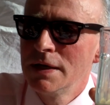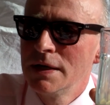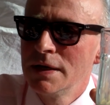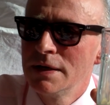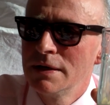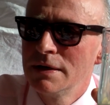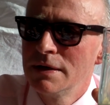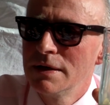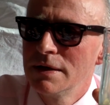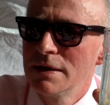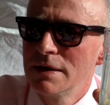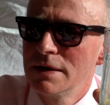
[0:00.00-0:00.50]

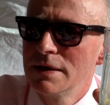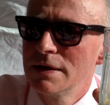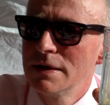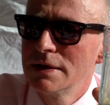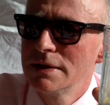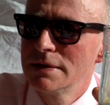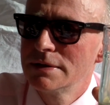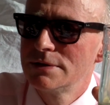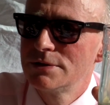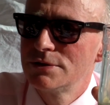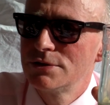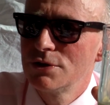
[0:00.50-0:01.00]
And
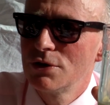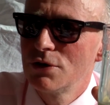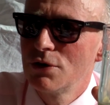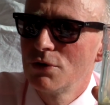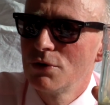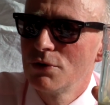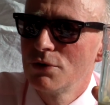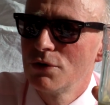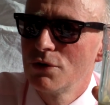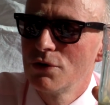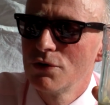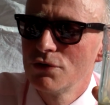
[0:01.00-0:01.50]

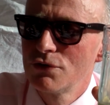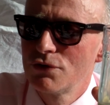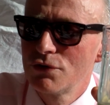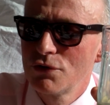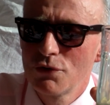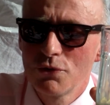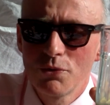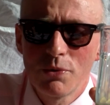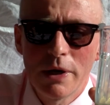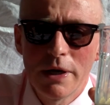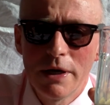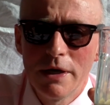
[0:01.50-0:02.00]
so those
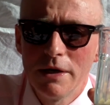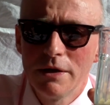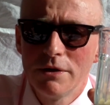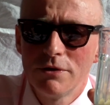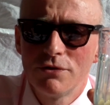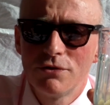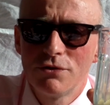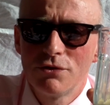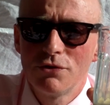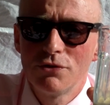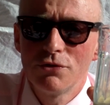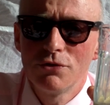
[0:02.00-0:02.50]
are
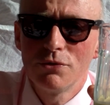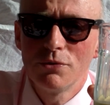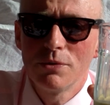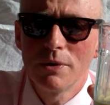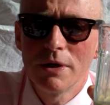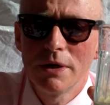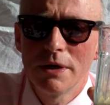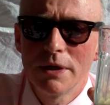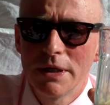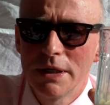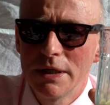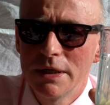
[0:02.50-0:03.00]
ways
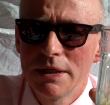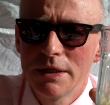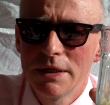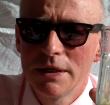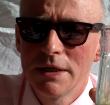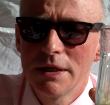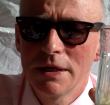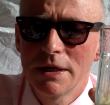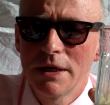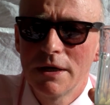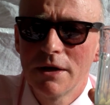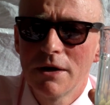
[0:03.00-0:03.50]
to get
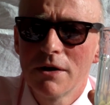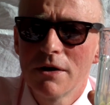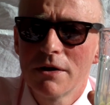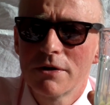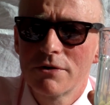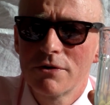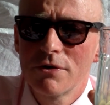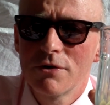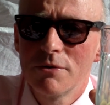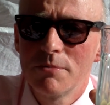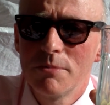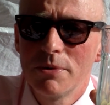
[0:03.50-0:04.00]
into
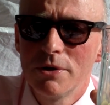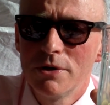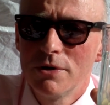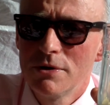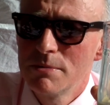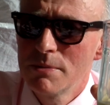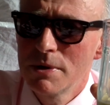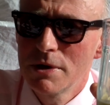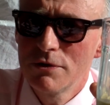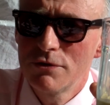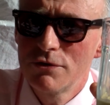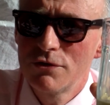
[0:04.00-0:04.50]
character, but
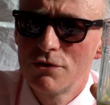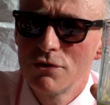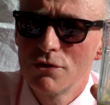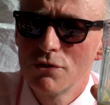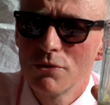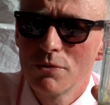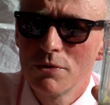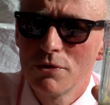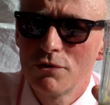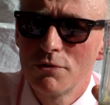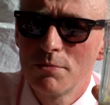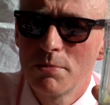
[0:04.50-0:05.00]
you must
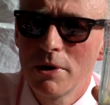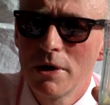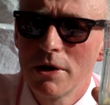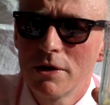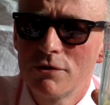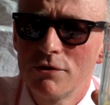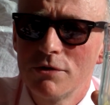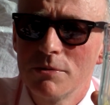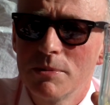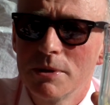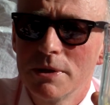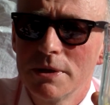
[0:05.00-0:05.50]
do it
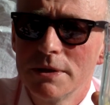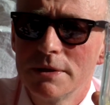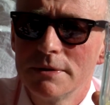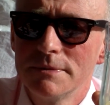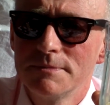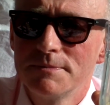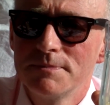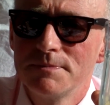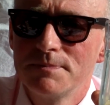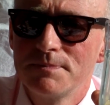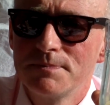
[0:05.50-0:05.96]
responsibly.